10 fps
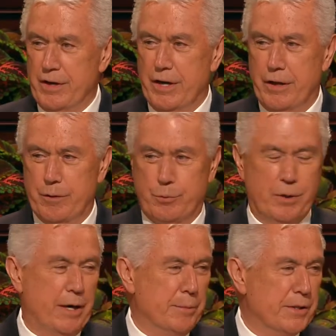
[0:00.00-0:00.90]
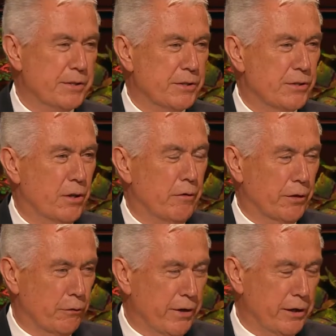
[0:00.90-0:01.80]
and the promise of a
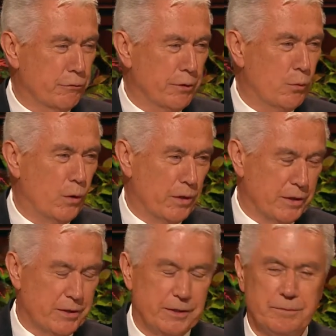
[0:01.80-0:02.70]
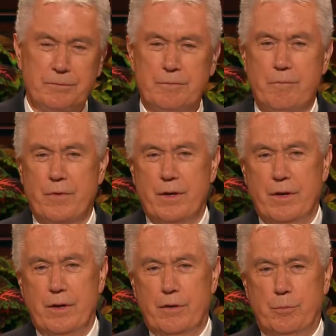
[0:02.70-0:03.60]
great reward.
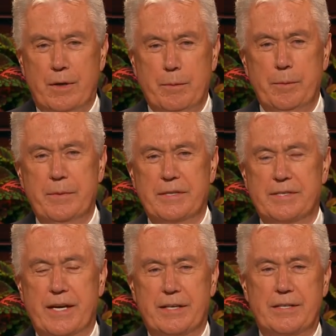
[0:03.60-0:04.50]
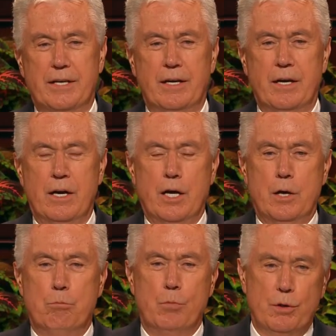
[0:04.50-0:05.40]
The problem is that
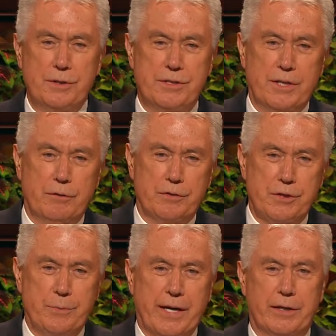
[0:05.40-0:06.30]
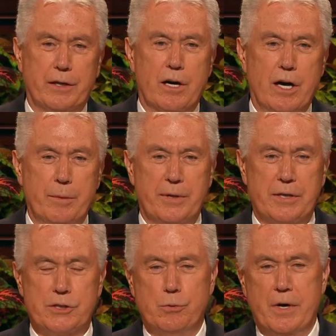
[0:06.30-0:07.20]
most self-respecting
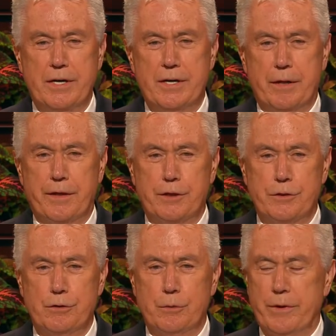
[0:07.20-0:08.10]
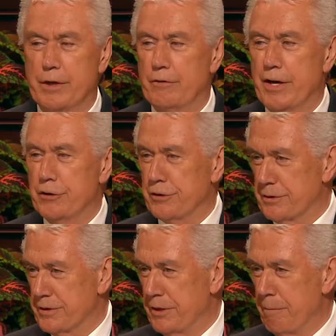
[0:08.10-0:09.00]
hobbits want nothing to do with
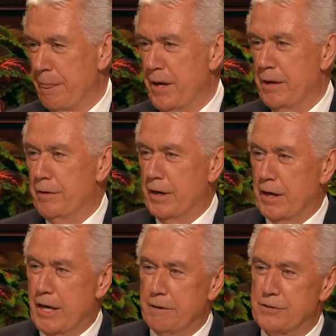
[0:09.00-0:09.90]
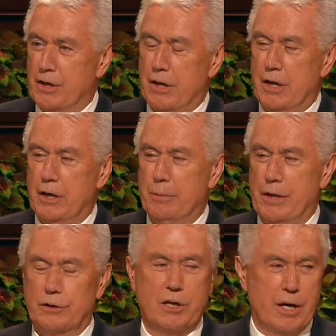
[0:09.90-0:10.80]
adventures. Their lives are all
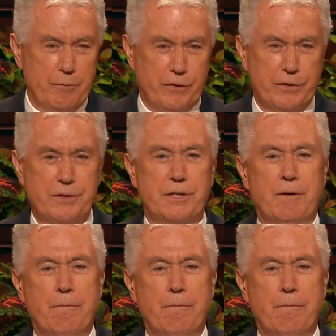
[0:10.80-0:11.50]
about comfort.